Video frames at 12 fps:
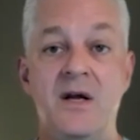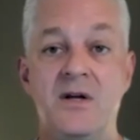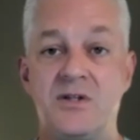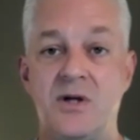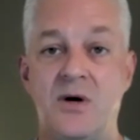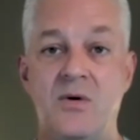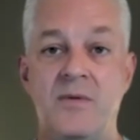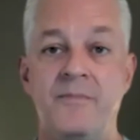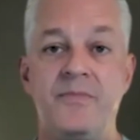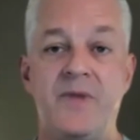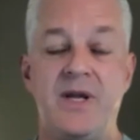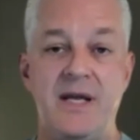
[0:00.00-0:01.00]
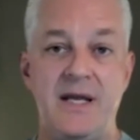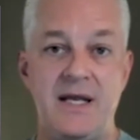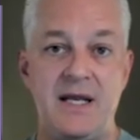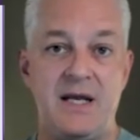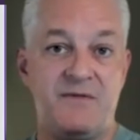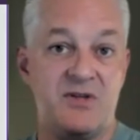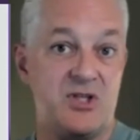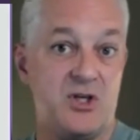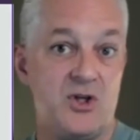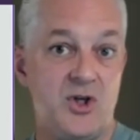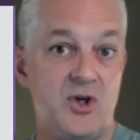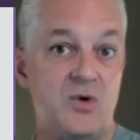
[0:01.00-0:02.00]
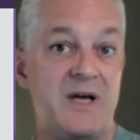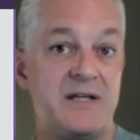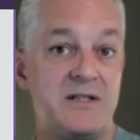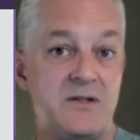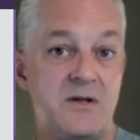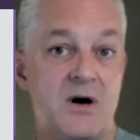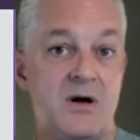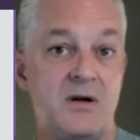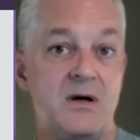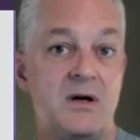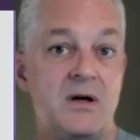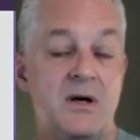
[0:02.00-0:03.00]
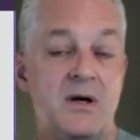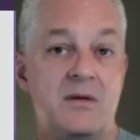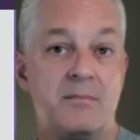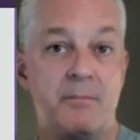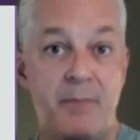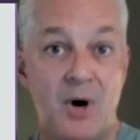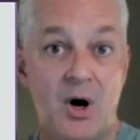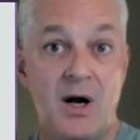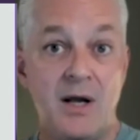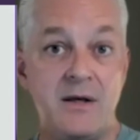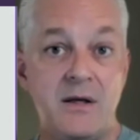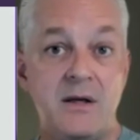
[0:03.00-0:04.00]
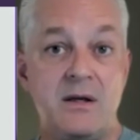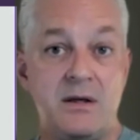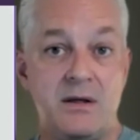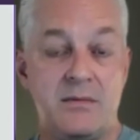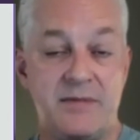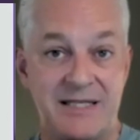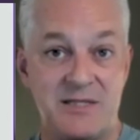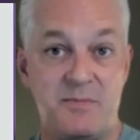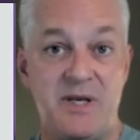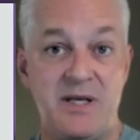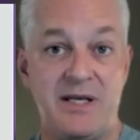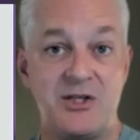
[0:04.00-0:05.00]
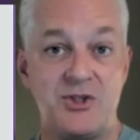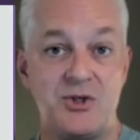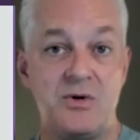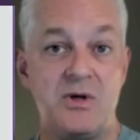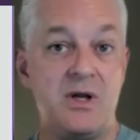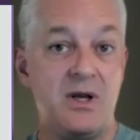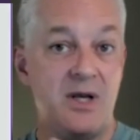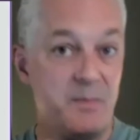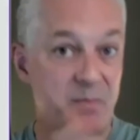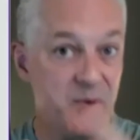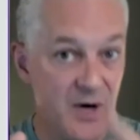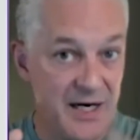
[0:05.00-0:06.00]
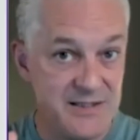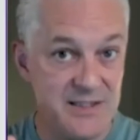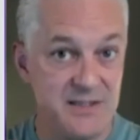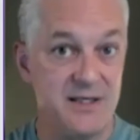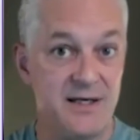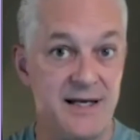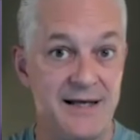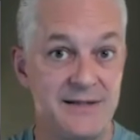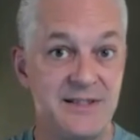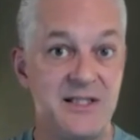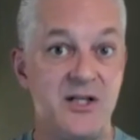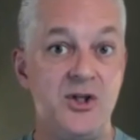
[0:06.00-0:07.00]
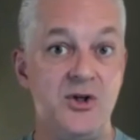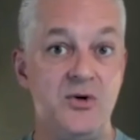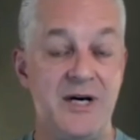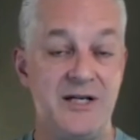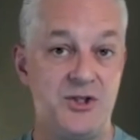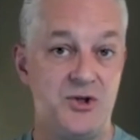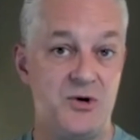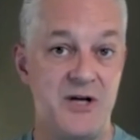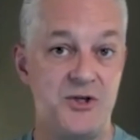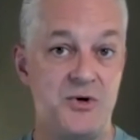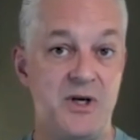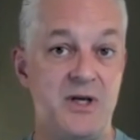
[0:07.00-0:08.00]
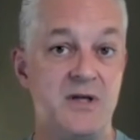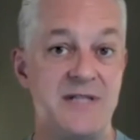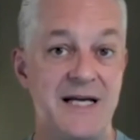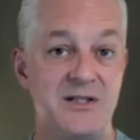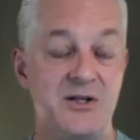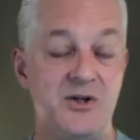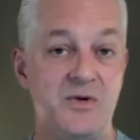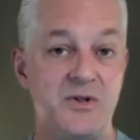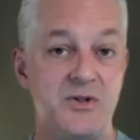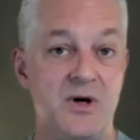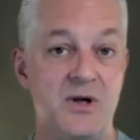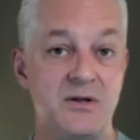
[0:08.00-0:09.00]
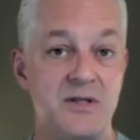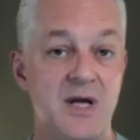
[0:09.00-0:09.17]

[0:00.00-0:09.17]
So if it's a US dollar bond that's being issued, it prices against the US Treasury because that's in US dollars.